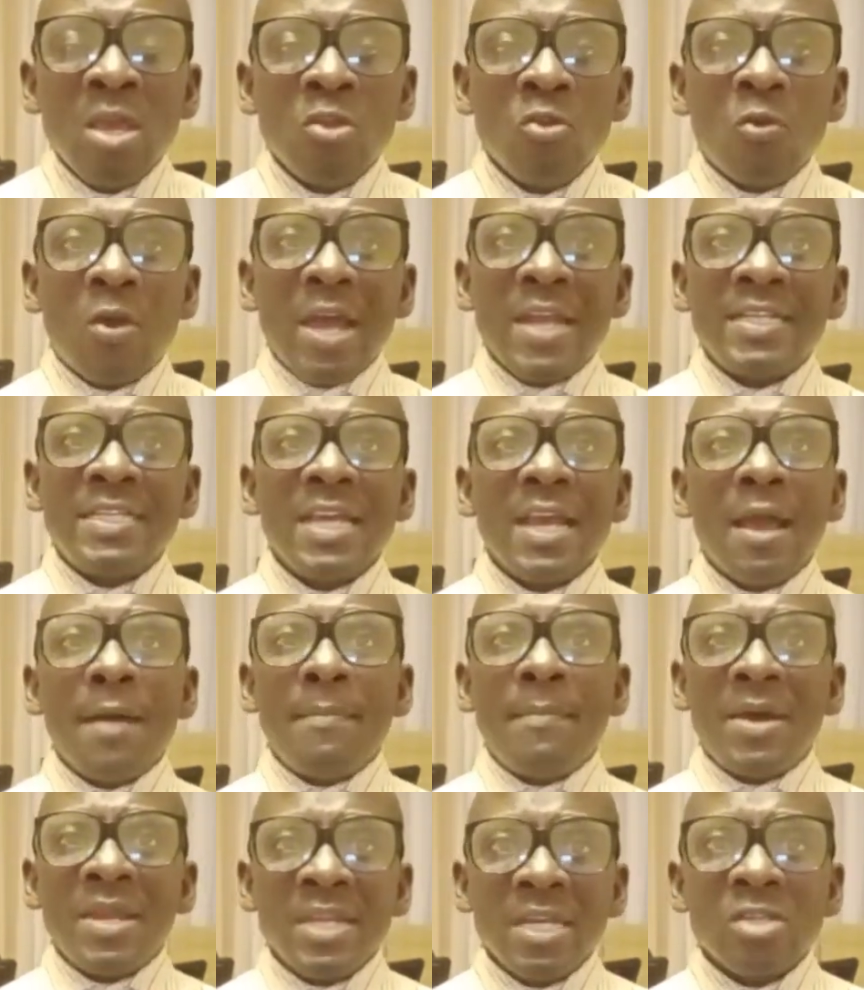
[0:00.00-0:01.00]
You can take
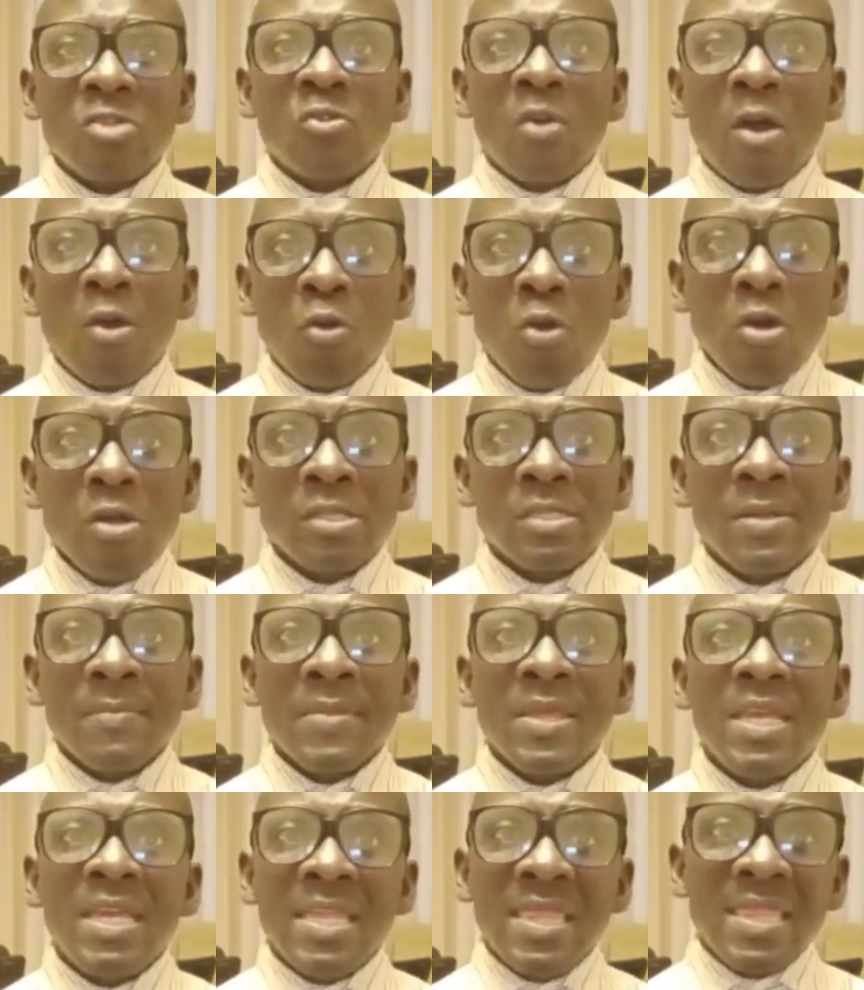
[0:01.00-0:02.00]
up an extra course
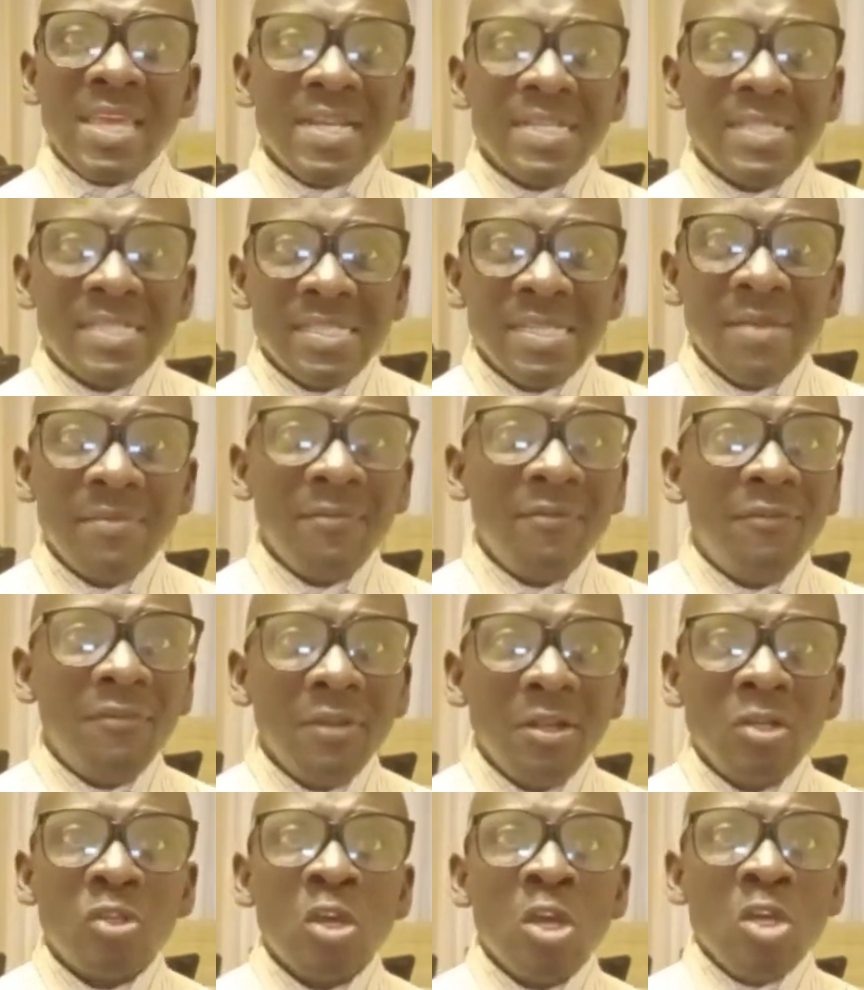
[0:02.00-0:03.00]
in that same
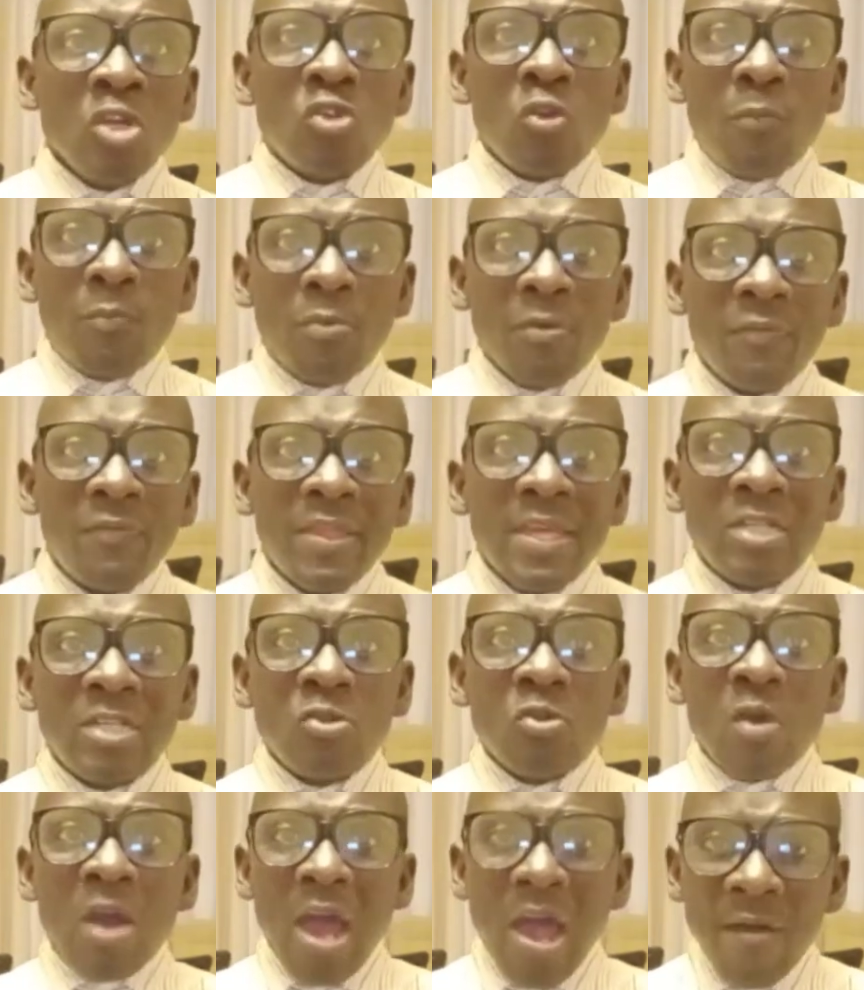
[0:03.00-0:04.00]
field to prove
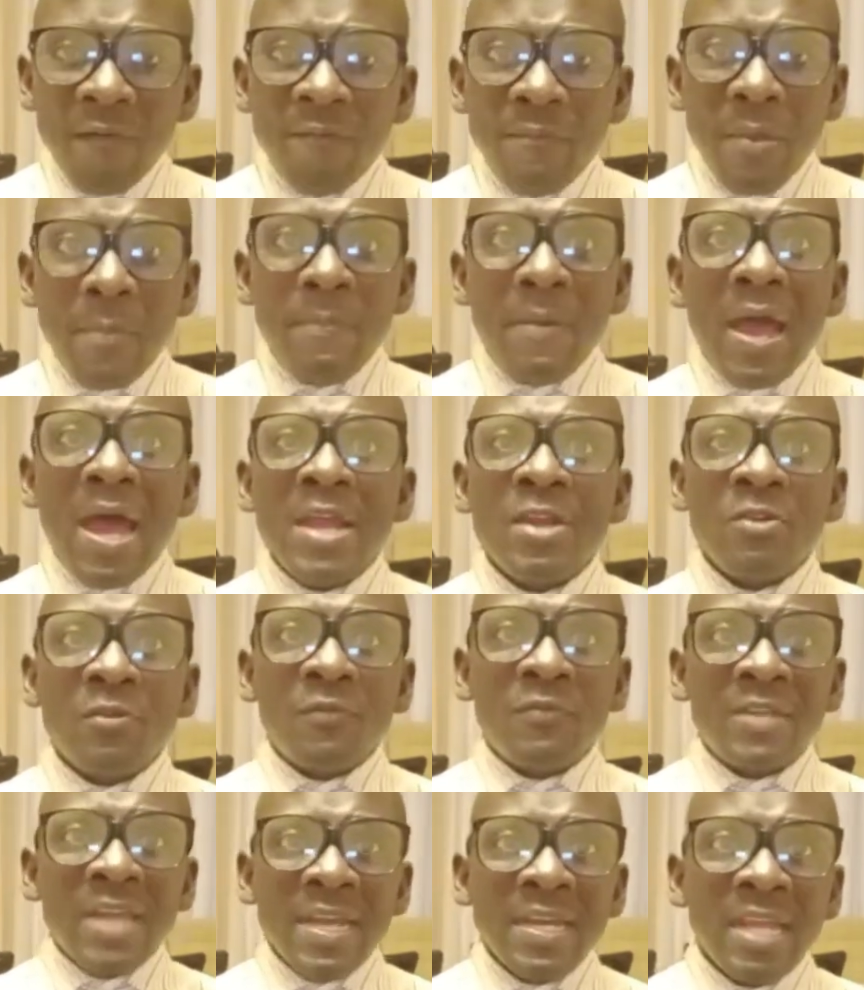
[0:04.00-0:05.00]
that you have paper and
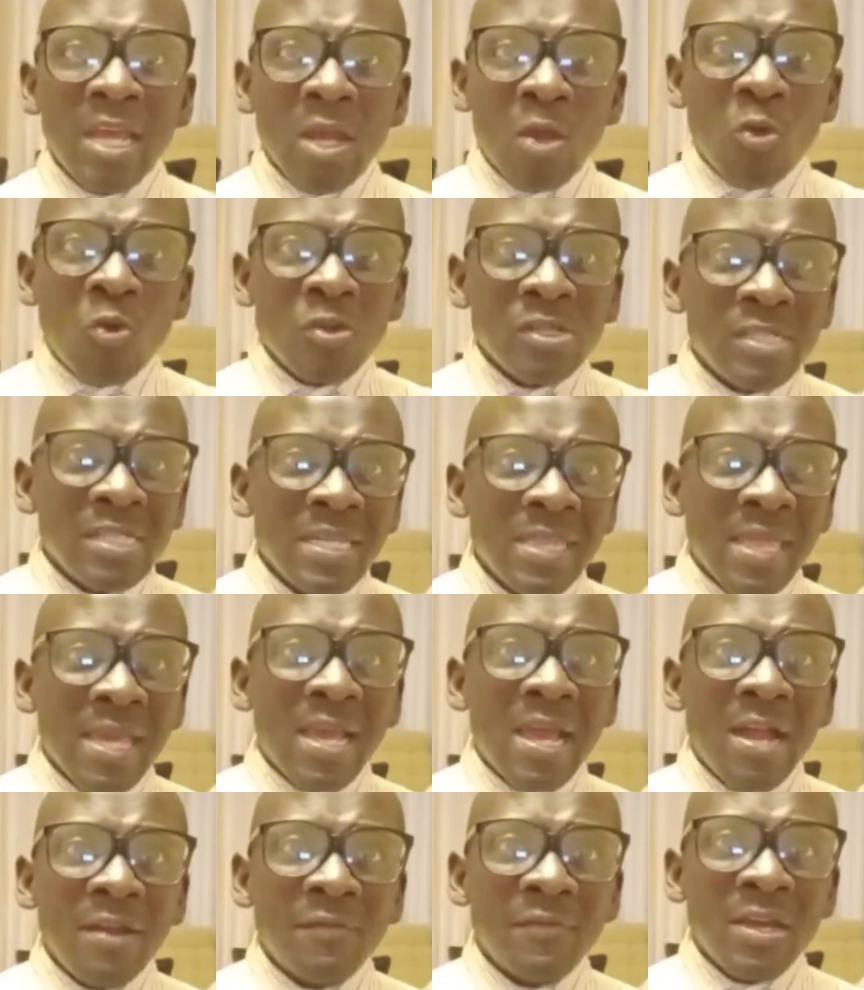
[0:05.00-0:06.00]
you've done a course in the
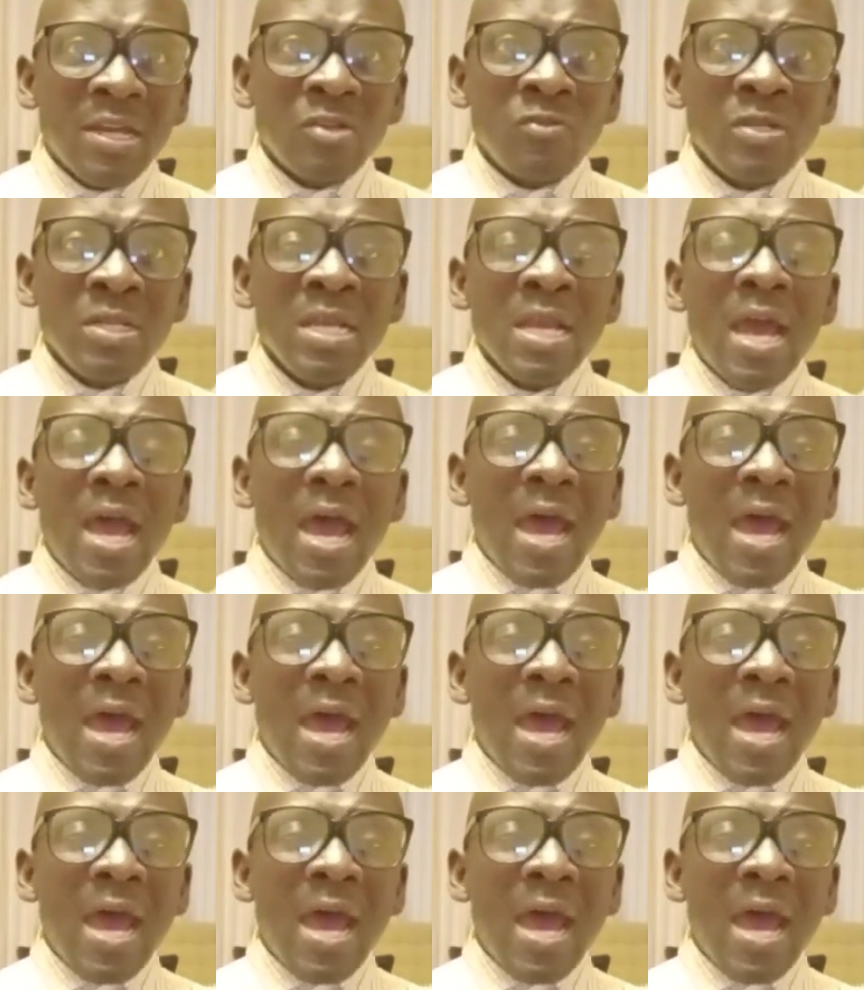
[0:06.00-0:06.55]
Gulf country,